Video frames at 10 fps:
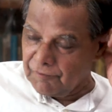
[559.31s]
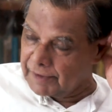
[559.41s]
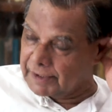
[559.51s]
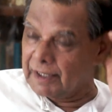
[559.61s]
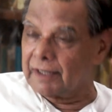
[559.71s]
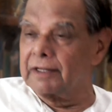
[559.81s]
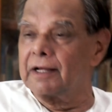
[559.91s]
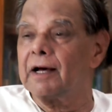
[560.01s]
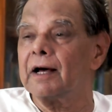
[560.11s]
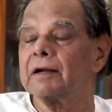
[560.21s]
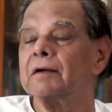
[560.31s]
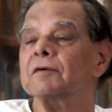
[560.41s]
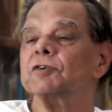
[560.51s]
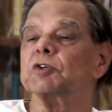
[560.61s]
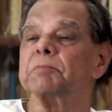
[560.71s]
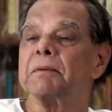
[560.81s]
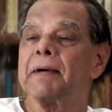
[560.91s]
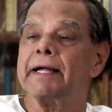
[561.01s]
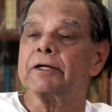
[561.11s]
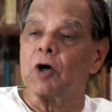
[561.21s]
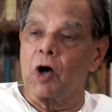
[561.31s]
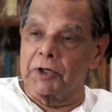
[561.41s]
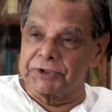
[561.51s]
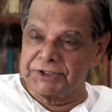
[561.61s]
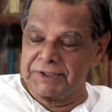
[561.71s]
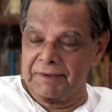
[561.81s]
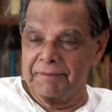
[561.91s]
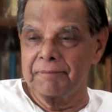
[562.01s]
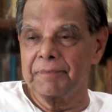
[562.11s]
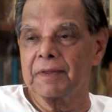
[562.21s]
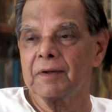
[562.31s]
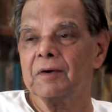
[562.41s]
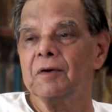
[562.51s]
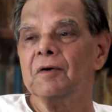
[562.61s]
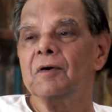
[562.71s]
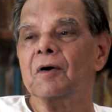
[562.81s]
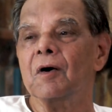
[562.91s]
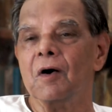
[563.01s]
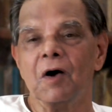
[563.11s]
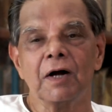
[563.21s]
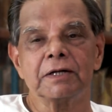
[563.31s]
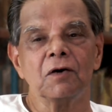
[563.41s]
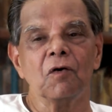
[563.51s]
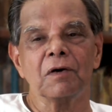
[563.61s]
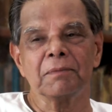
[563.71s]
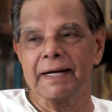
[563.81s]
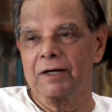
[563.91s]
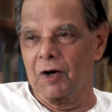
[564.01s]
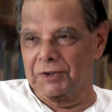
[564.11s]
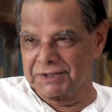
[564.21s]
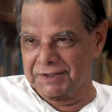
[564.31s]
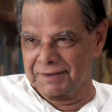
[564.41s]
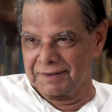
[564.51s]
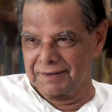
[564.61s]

whether they are supermind gods or the overmind gods.